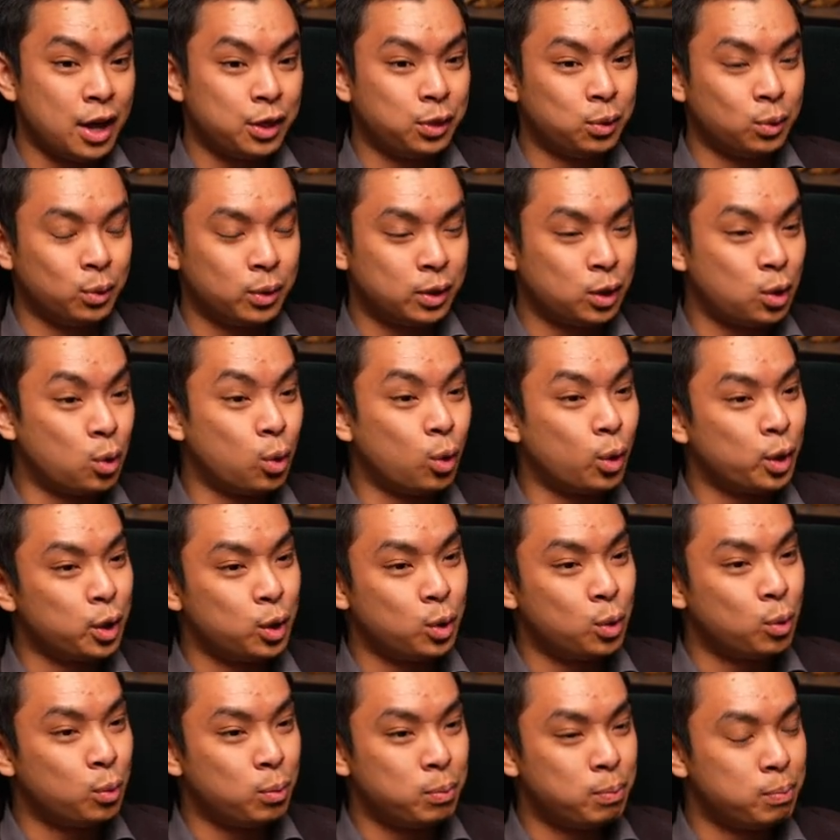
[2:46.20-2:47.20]
I thought
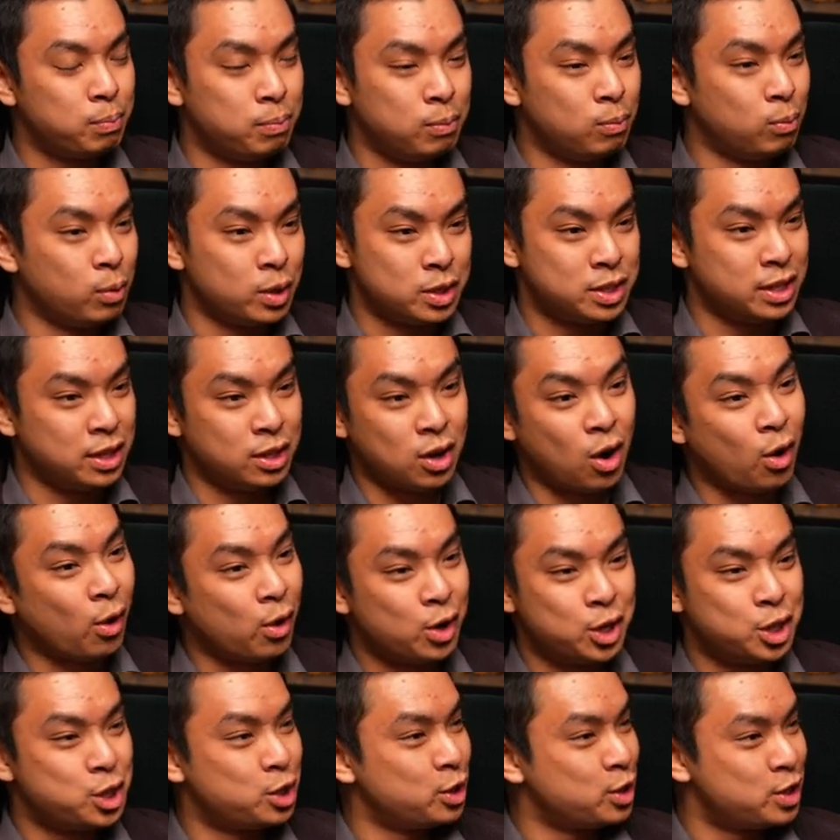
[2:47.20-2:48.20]
cordial was in the
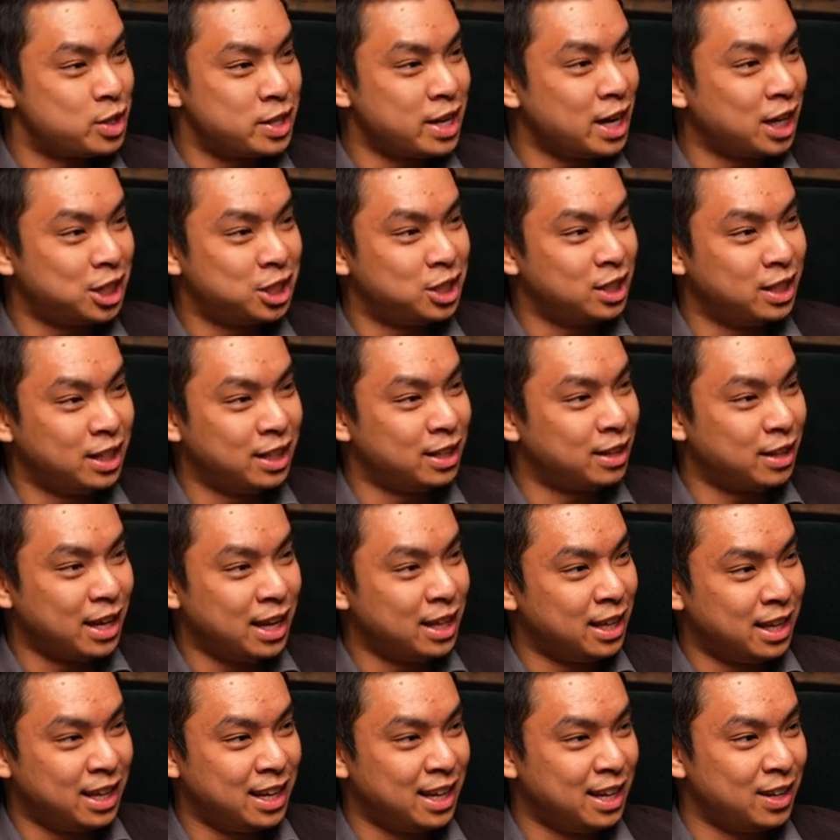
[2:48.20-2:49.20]
orange juice section, in
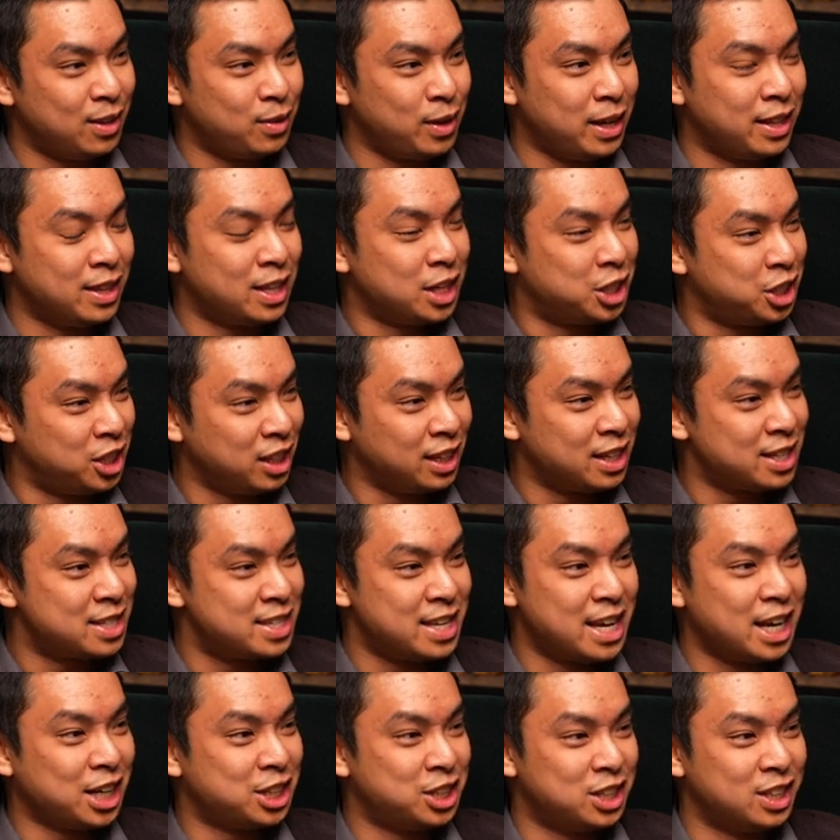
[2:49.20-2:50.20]
the, in, in the
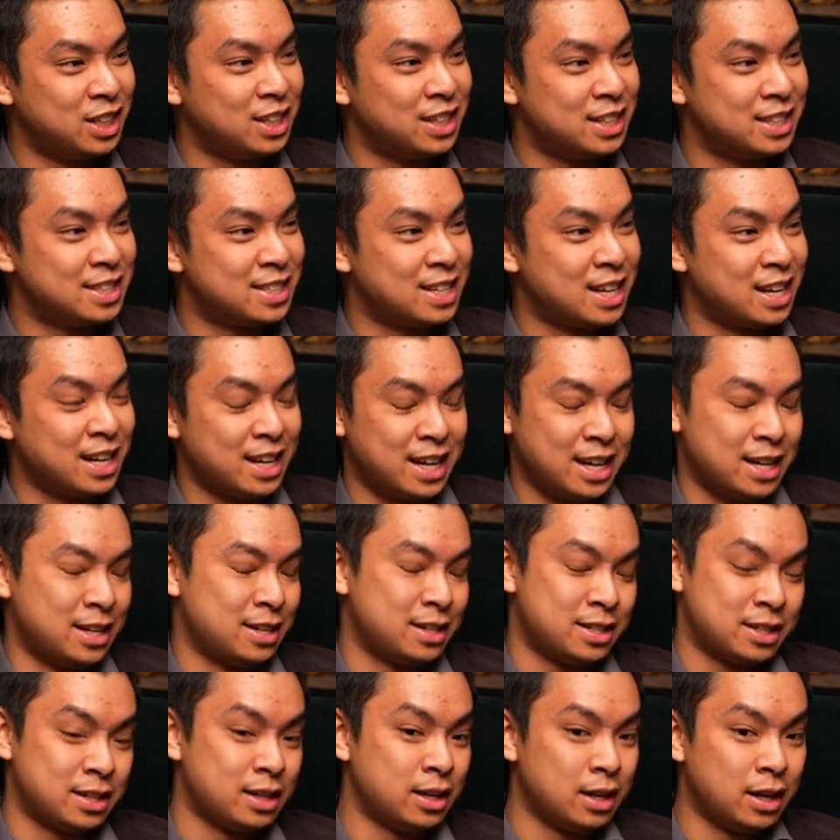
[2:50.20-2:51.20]
chiller section. Uh,
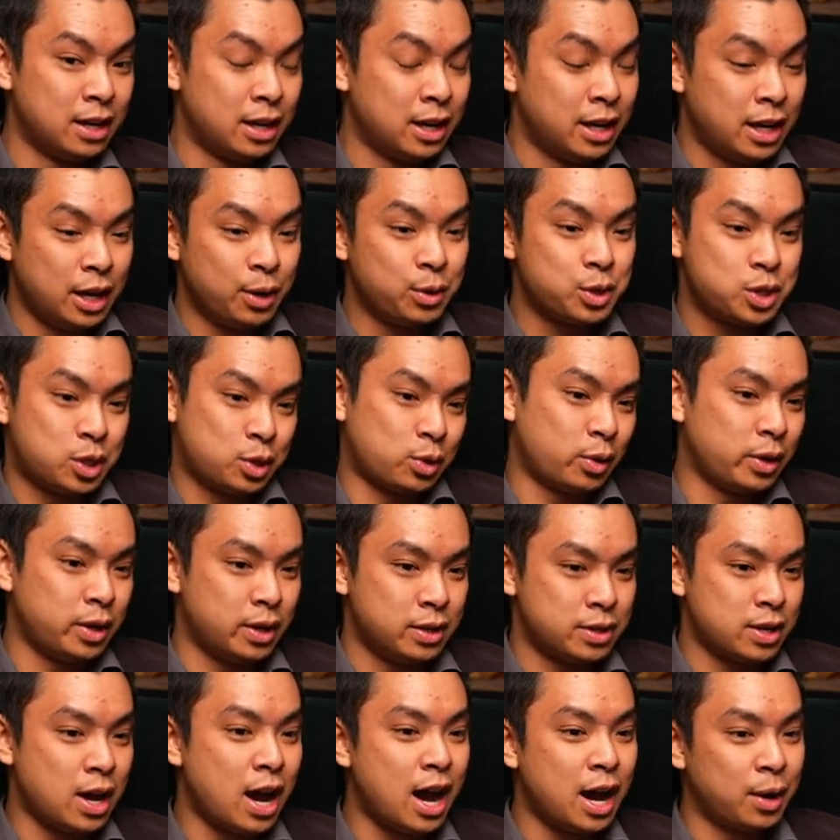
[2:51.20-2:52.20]
and it was
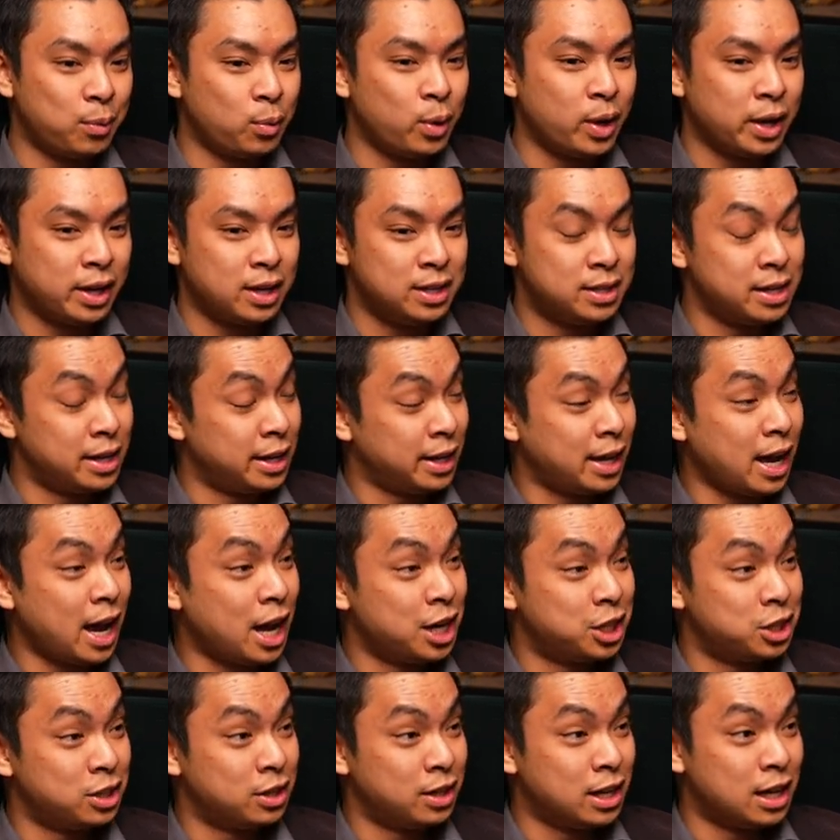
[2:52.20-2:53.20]
through his hard work and
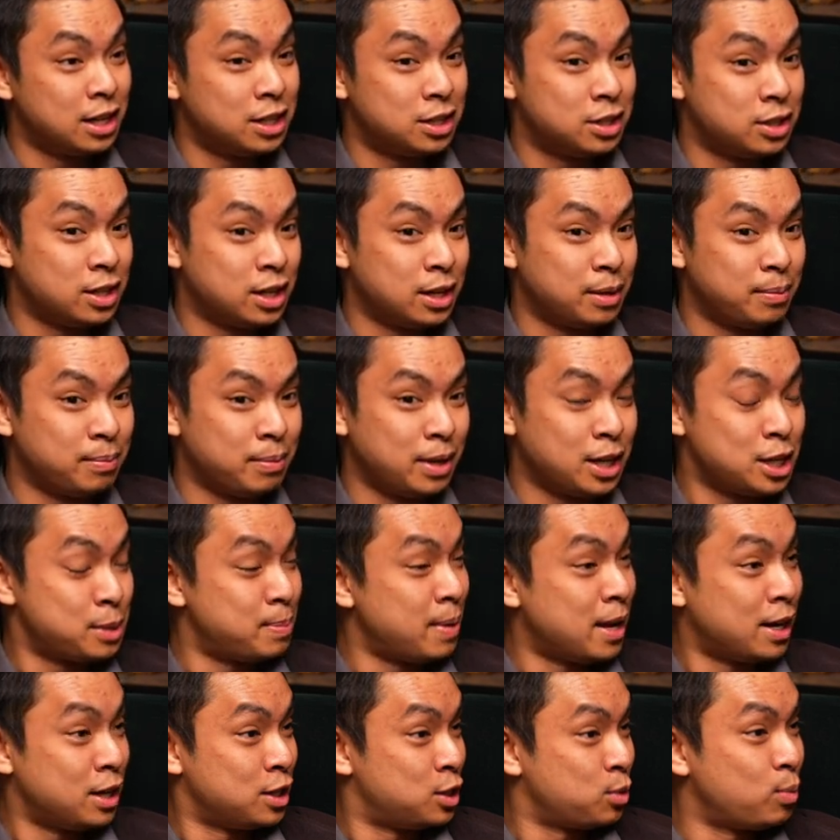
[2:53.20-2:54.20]
dedication that um,
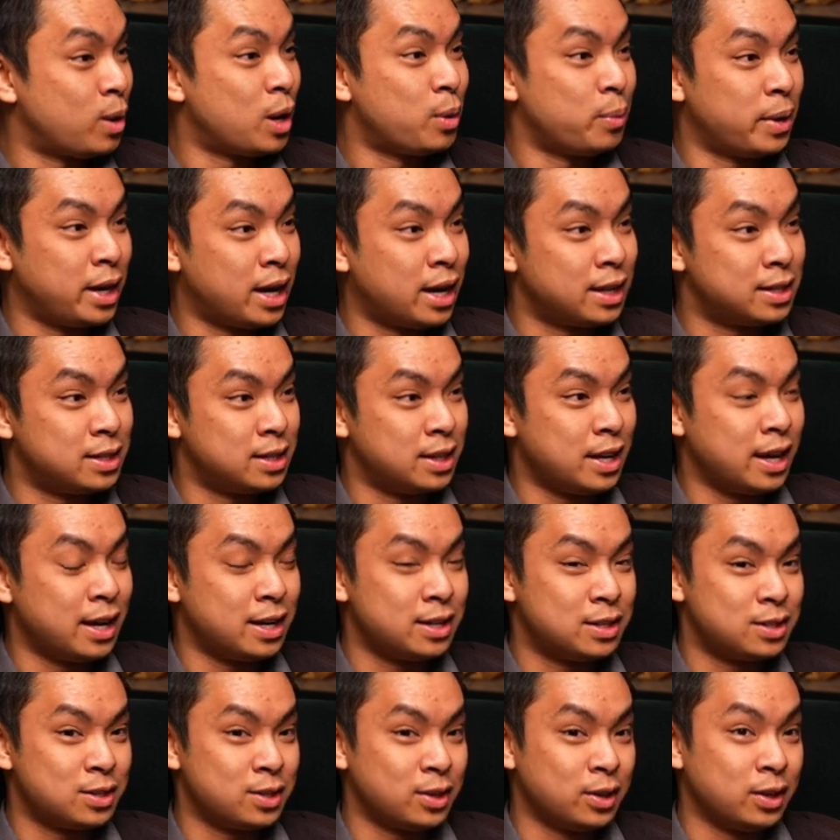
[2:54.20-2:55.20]
expanded to where we are
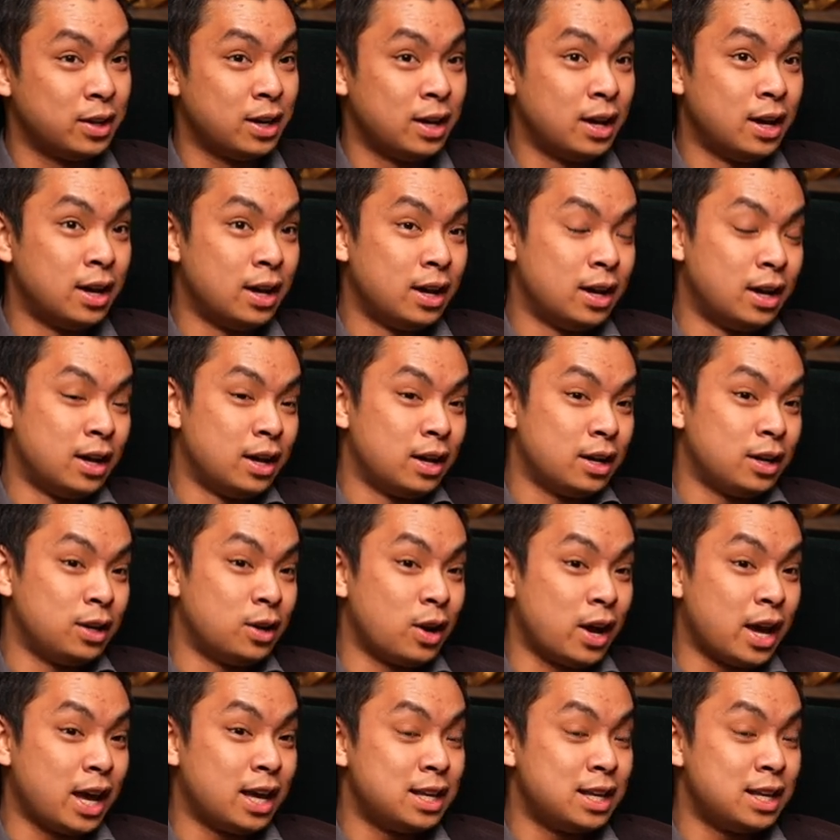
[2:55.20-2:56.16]
today. So, you